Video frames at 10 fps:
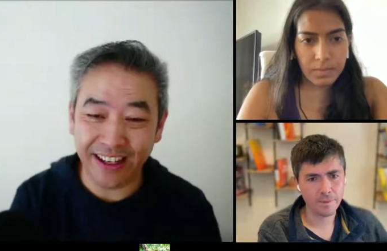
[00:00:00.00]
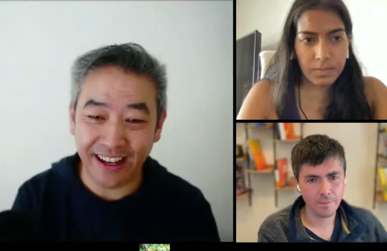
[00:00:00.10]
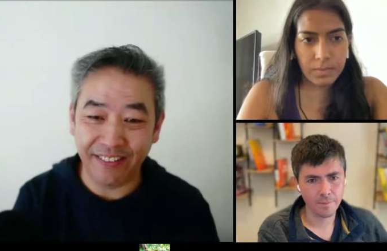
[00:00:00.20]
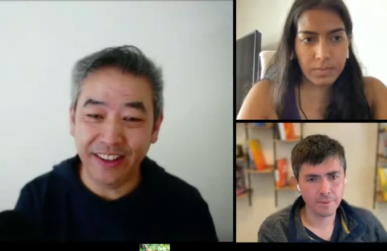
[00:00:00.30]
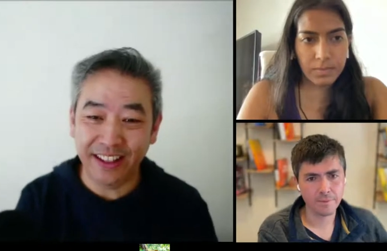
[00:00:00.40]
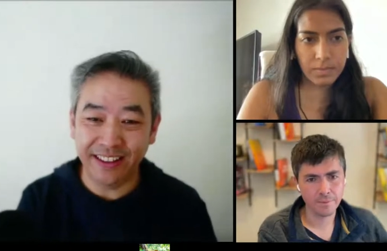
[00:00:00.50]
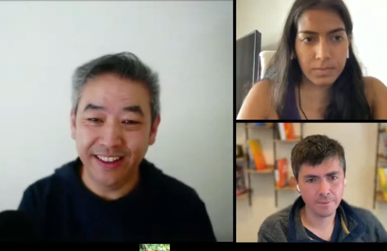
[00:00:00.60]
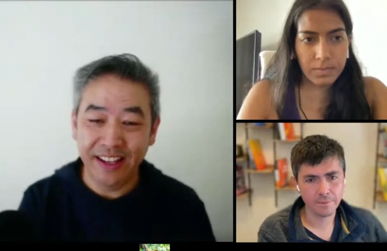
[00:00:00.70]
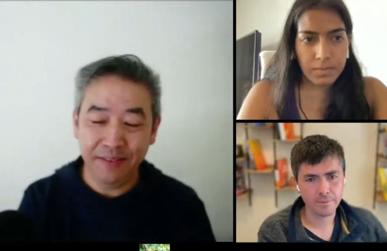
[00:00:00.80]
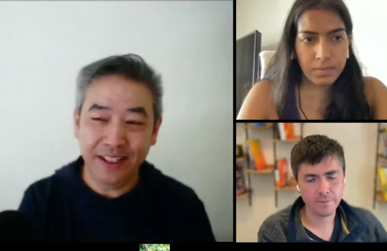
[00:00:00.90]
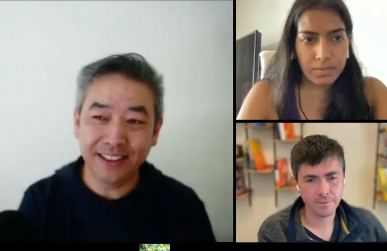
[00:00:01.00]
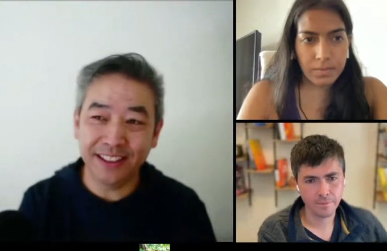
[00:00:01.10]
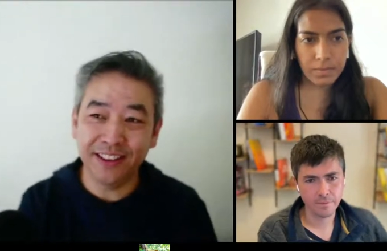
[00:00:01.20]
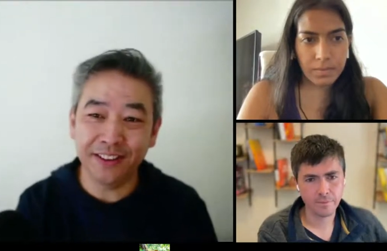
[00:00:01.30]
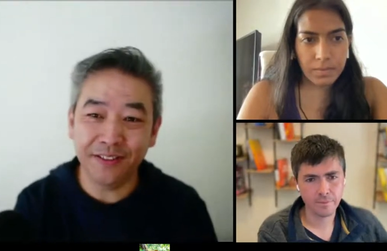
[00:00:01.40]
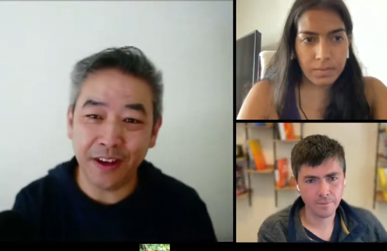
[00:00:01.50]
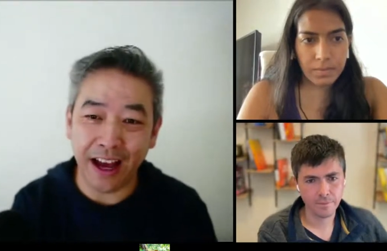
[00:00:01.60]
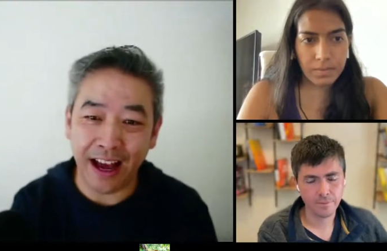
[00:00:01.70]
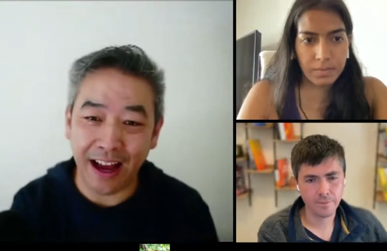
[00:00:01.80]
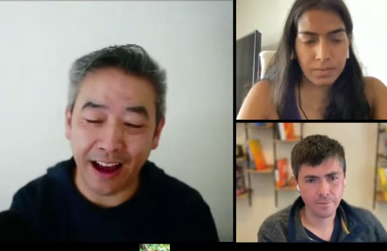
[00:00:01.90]
Speaker 1: probably. Because in the,
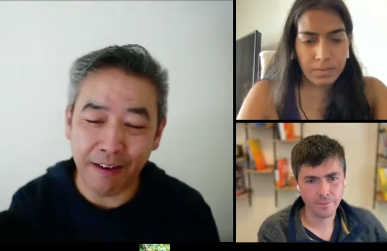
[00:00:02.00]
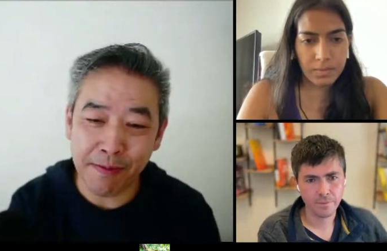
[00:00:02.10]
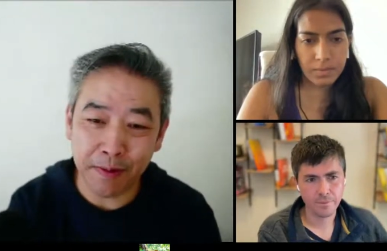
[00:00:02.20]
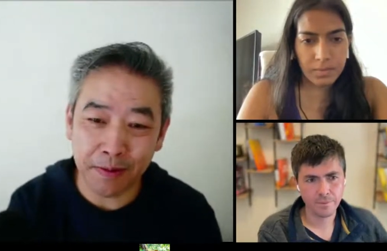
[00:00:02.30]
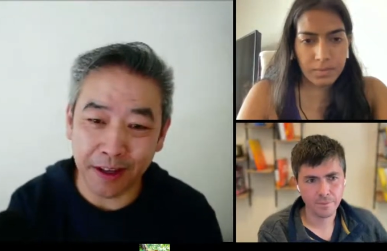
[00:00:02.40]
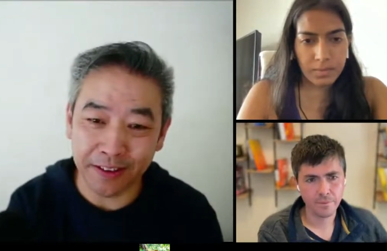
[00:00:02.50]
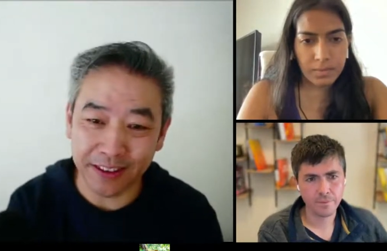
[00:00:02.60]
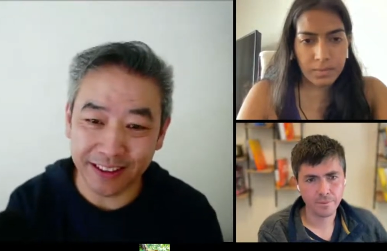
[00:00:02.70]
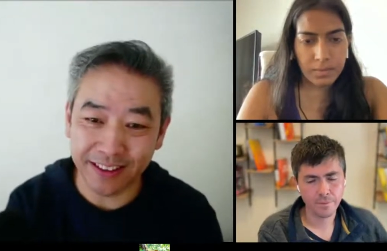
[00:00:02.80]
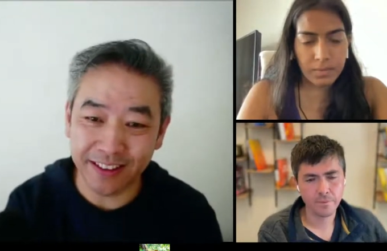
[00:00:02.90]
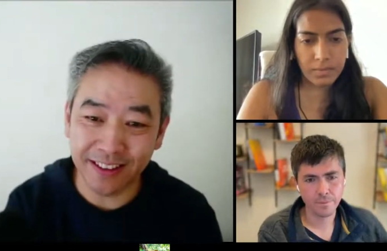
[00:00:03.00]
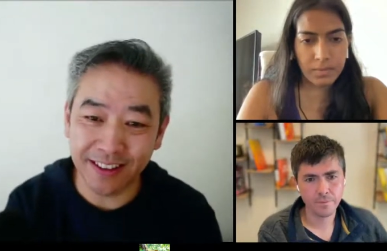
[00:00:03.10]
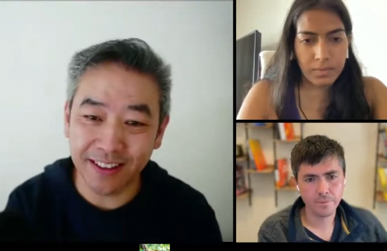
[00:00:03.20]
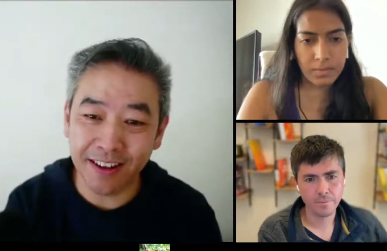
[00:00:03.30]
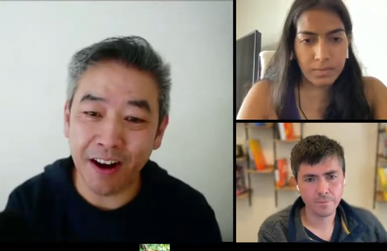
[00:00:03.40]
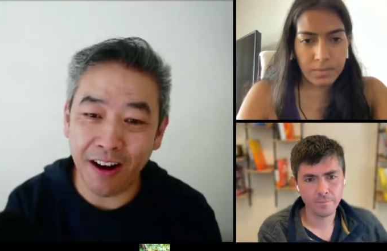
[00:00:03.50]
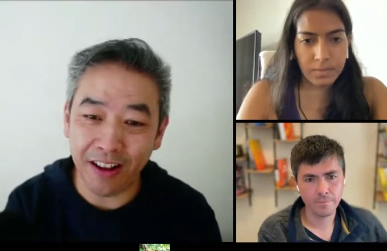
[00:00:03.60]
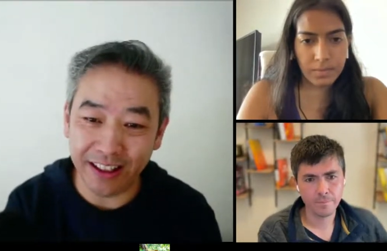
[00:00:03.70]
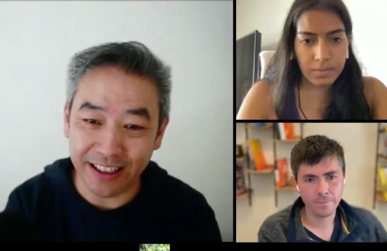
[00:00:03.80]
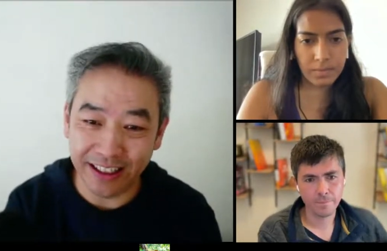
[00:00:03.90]
I, I remember when I was in
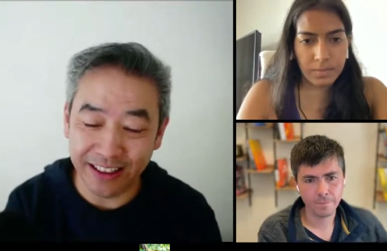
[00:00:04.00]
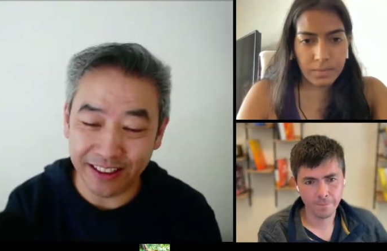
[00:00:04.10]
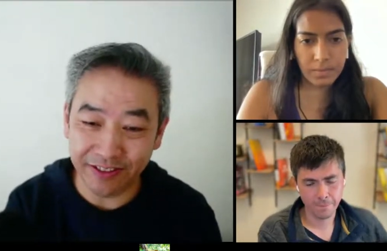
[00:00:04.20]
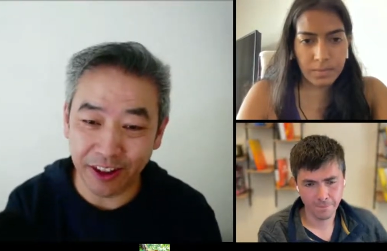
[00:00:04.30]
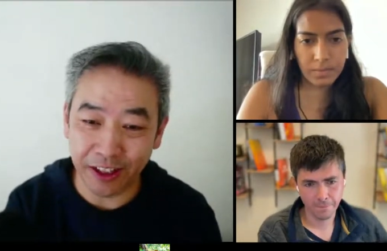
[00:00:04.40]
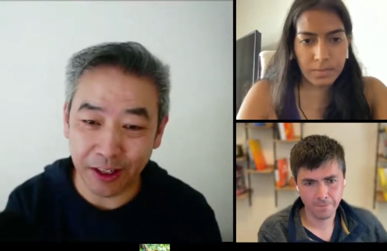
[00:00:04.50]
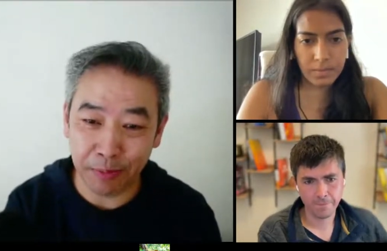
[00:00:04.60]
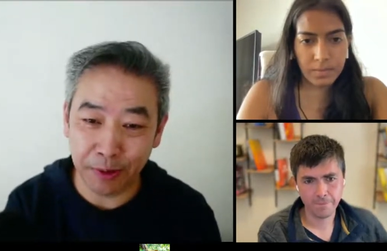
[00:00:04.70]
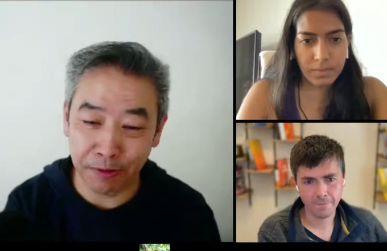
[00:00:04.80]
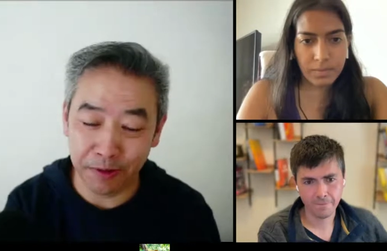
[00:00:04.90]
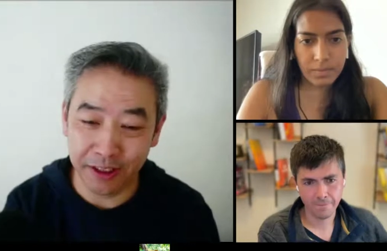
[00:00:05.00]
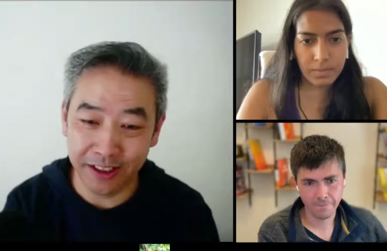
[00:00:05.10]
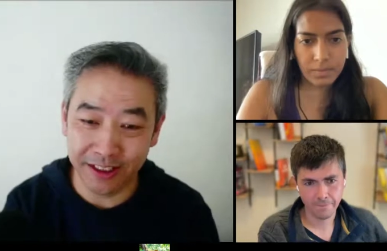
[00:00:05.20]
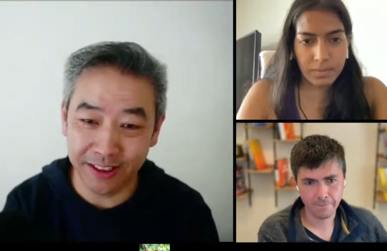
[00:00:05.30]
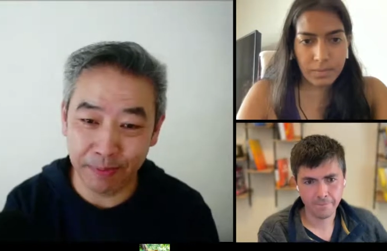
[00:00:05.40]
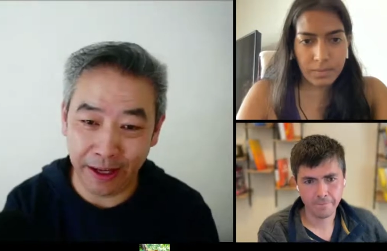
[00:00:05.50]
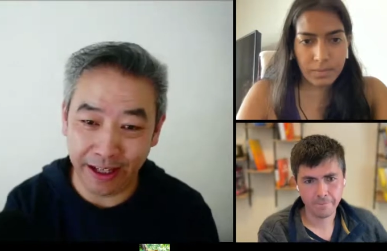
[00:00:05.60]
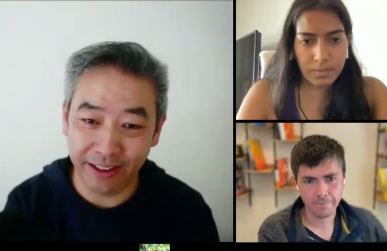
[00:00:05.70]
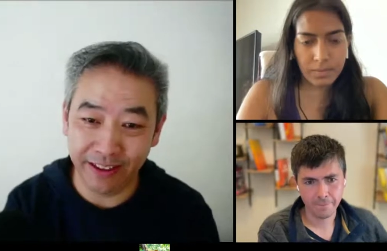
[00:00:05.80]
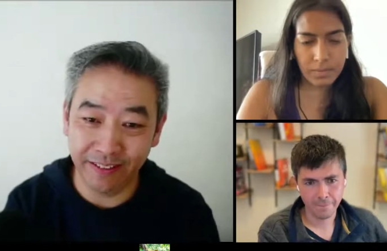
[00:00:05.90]
college, it felt like a big religious
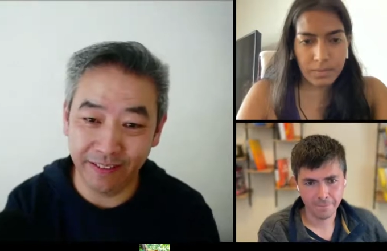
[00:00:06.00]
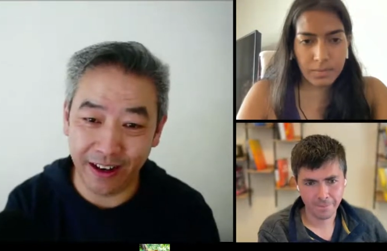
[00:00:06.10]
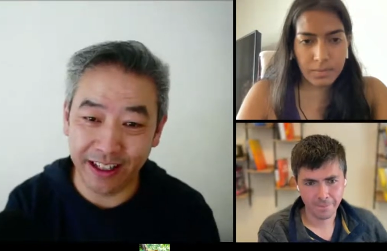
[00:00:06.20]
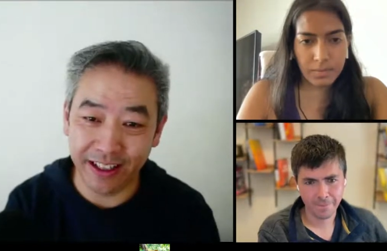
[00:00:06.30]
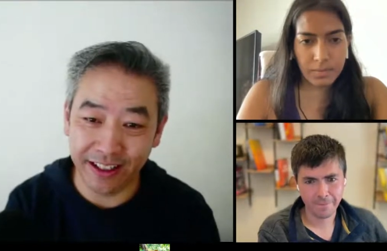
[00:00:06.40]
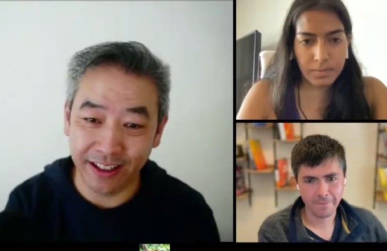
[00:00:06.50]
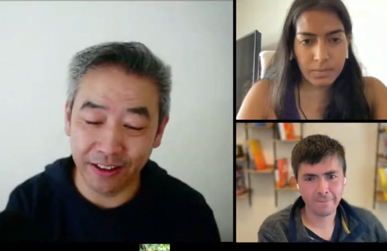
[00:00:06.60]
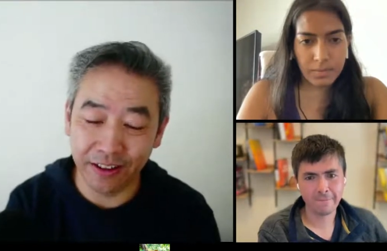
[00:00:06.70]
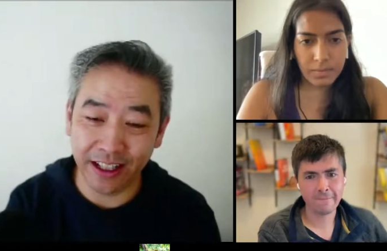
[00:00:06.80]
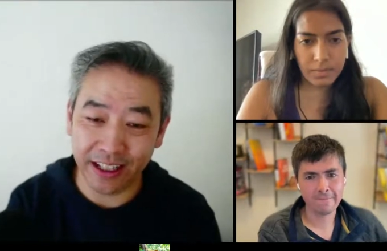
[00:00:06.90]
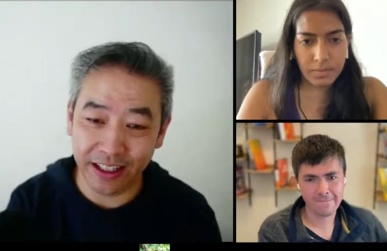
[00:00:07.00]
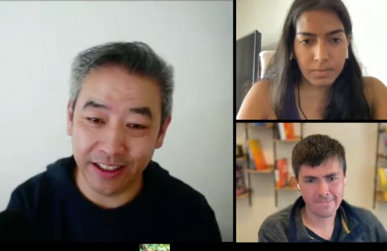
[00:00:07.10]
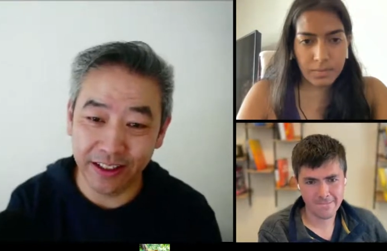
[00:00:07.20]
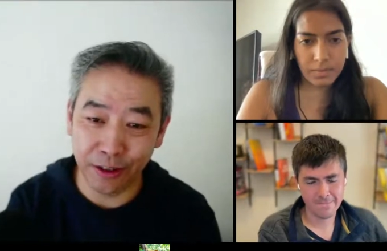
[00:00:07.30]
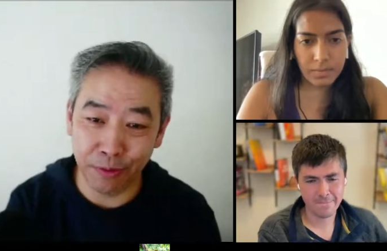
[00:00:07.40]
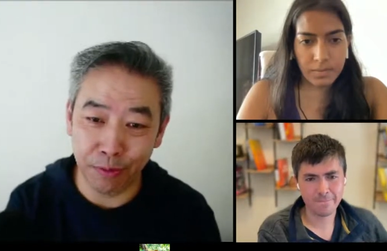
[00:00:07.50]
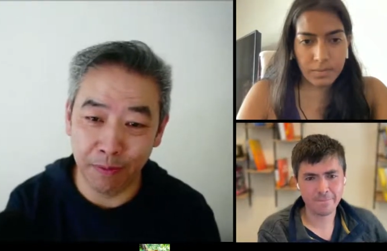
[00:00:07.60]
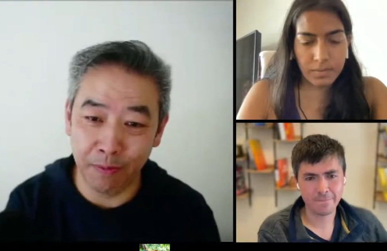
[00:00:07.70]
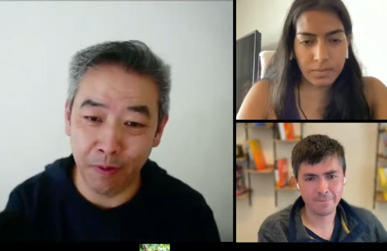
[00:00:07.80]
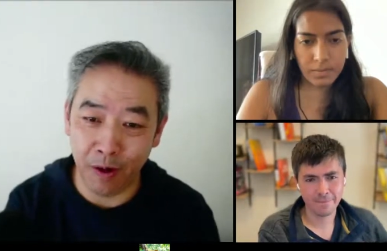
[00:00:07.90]
debate, right? And it looked like
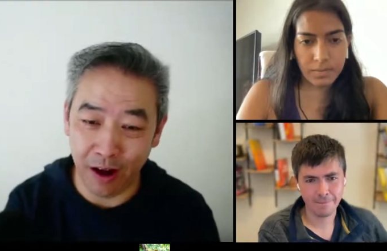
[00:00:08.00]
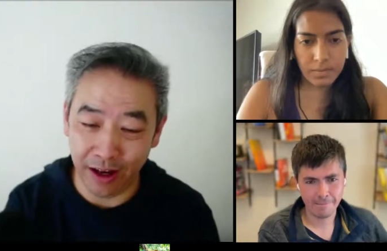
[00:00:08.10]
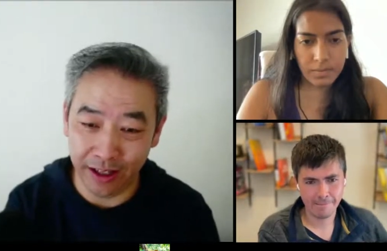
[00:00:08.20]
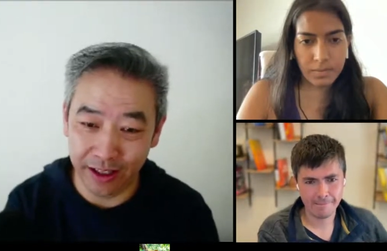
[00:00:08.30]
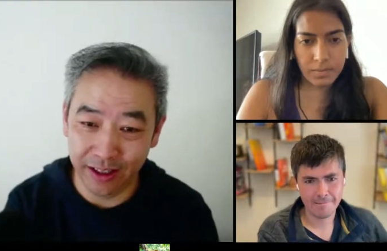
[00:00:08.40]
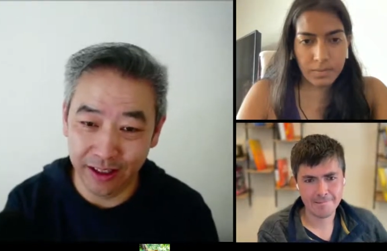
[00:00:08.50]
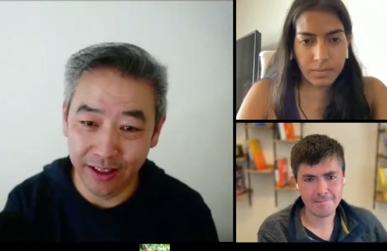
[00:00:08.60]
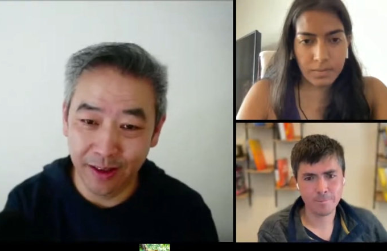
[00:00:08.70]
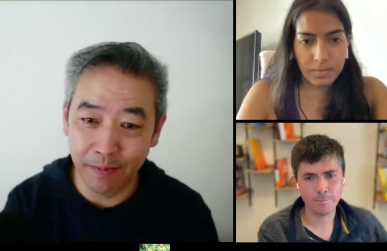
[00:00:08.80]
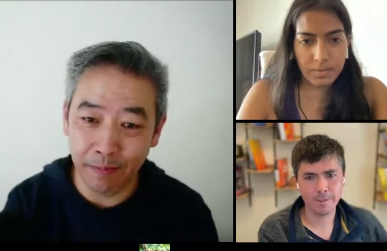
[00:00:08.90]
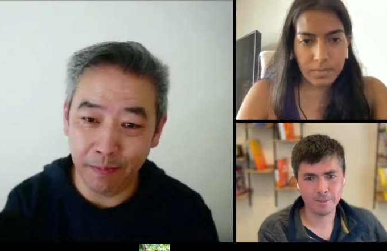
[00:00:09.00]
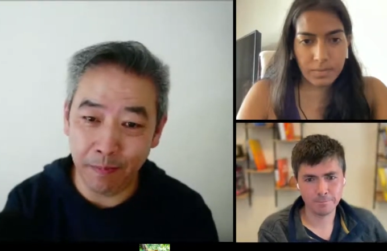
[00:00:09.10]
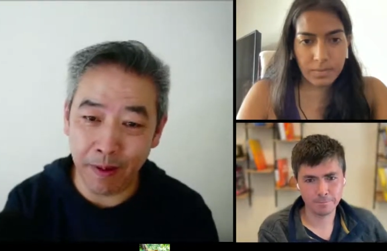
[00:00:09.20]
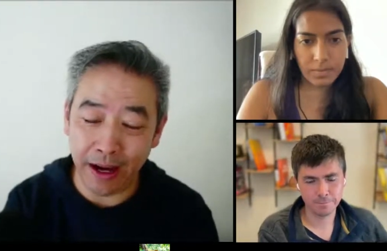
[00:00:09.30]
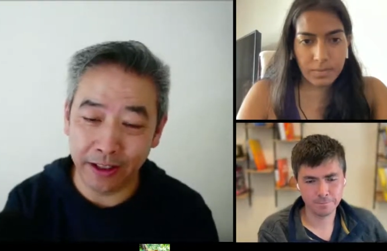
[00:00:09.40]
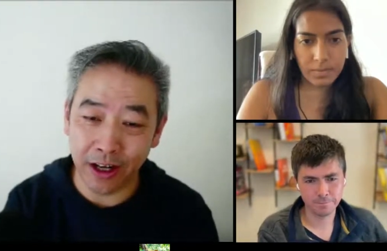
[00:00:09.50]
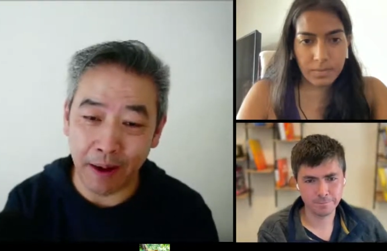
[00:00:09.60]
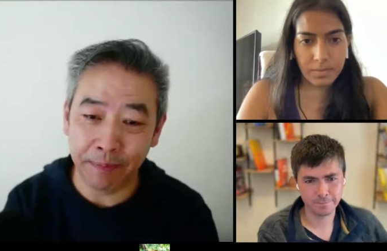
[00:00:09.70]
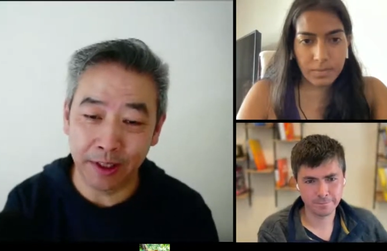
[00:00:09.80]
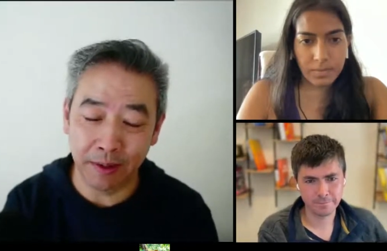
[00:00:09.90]
Intel won, right, by adopting a